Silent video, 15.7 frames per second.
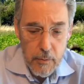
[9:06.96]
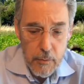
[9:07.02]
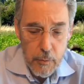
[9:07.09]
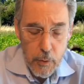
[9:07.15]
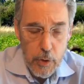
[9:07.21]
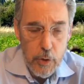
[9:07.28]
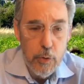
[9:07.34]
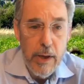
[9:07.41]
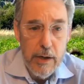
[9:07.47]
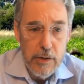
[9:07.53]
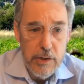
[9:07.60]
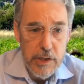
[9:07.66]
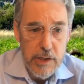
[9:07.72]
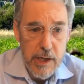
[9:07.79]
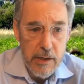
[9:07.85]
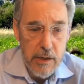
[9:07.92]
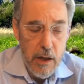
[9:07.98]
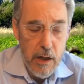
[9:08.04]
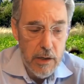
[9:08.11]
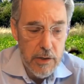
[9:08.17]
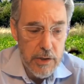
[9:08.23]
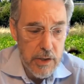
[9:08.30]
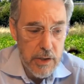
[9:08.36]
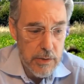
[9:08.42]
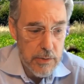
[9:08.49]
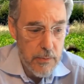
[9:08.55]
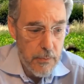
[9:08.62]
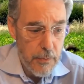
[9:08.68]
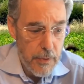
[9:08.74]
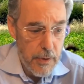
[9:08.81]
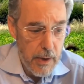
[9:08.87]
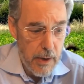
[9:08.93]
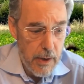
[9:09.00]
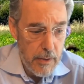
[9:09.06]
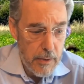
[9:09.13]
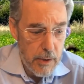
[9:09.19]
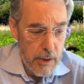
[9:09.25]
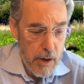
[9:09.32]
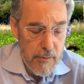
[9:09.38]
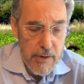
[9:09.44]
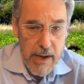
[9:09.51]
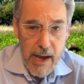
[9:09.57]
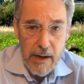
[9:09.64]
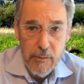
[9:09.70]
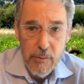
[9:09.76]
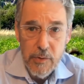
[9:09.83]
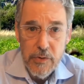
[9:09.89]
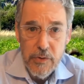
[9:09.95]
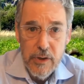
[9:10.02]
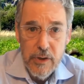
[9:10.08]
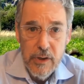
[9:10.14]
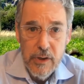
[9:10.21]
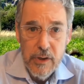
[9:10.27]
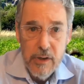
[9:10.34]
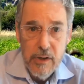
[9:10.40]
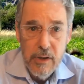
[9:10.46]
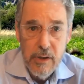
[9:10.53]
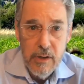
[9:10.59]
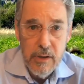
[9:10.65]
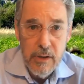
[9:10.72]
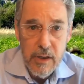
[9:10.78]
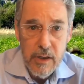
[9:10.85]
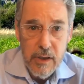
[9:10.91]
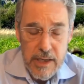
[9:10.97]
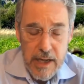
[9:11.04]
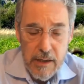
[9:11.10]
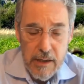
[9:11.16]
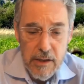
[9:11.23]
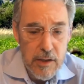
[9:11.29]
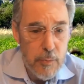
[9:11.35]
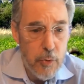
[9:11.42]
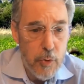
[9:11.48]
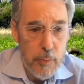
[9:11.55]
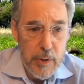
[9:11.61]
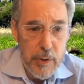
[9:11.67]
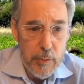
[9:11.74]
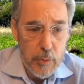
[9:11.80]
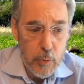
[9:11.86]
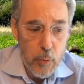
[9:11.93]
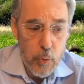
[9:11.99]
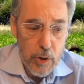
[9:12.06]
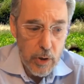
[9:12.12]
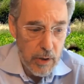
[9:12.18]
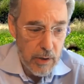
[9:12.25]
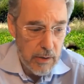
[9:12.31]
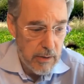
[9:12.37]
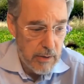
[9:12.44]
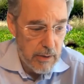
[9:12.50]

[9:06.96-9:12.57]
new energy technologies. The Recovery Act was intended to put people to work.